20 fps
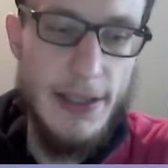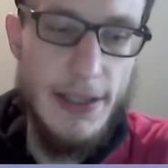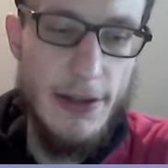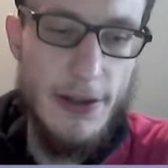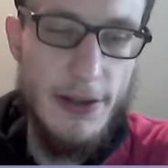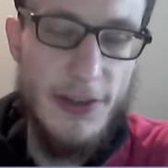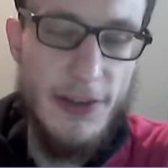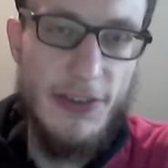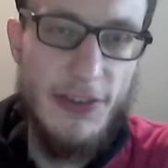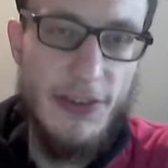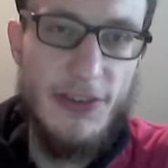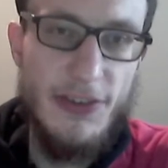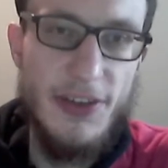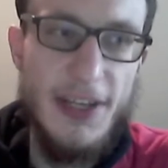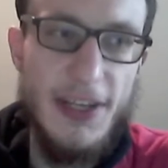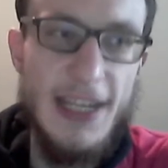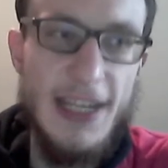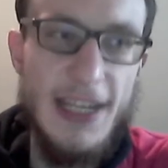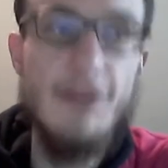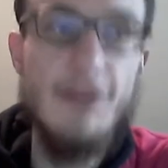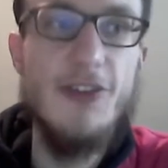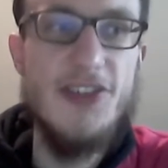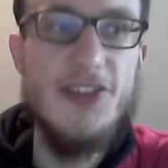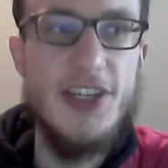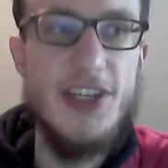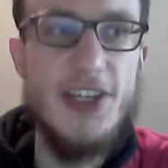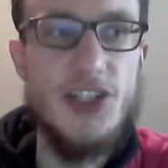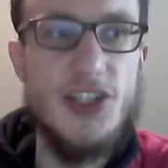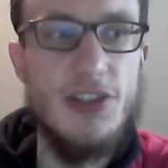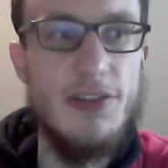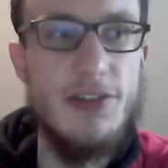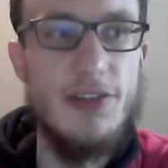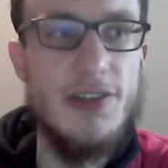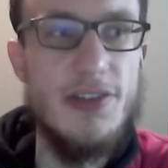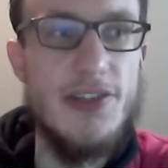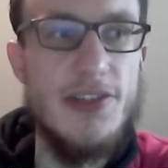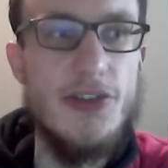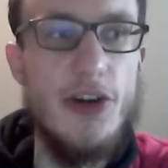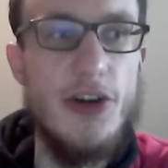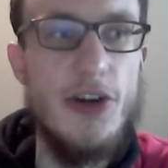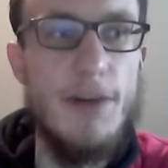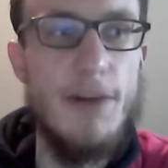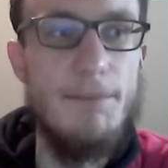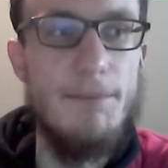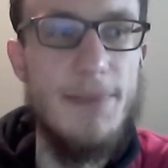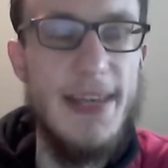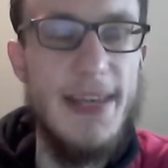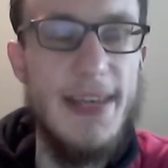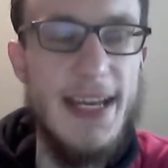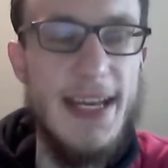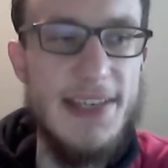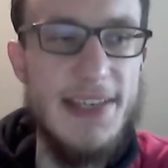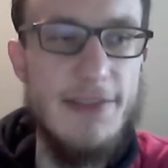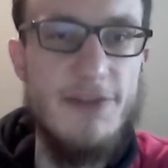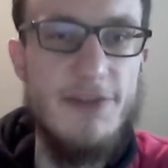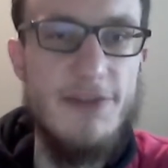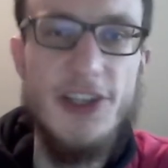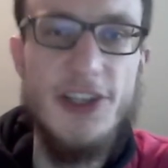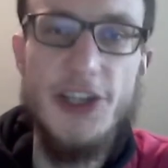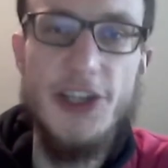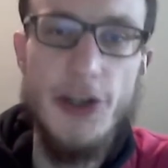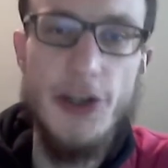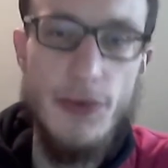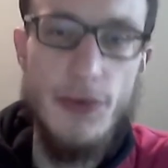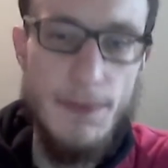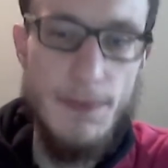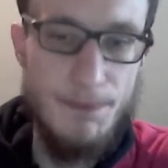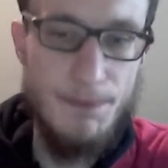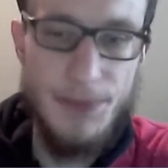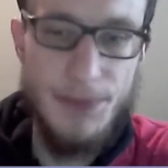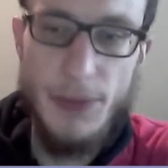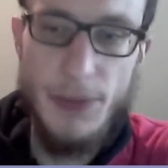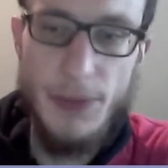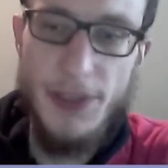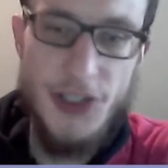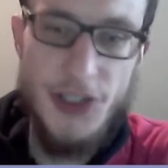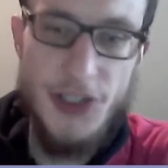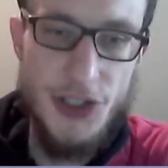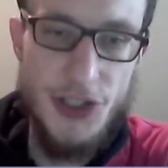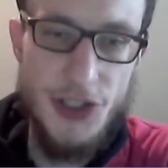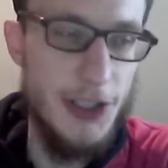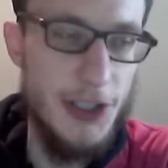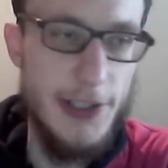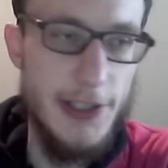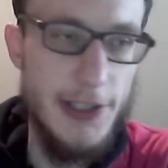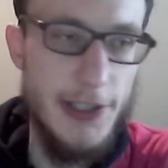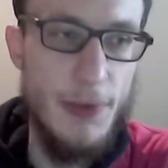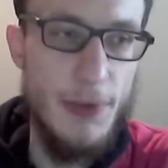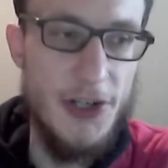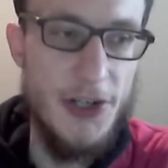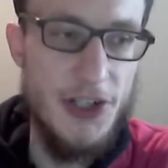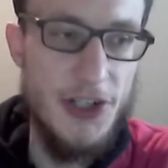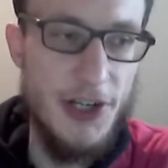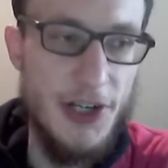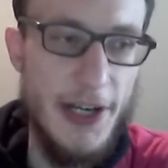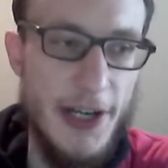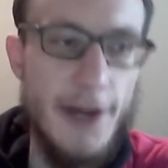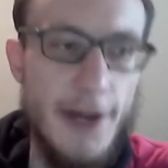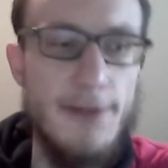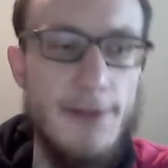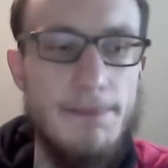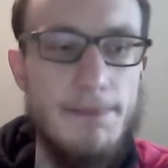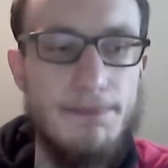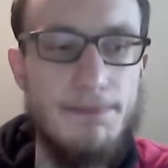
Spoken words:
this info session this term as a video, which you're watching now.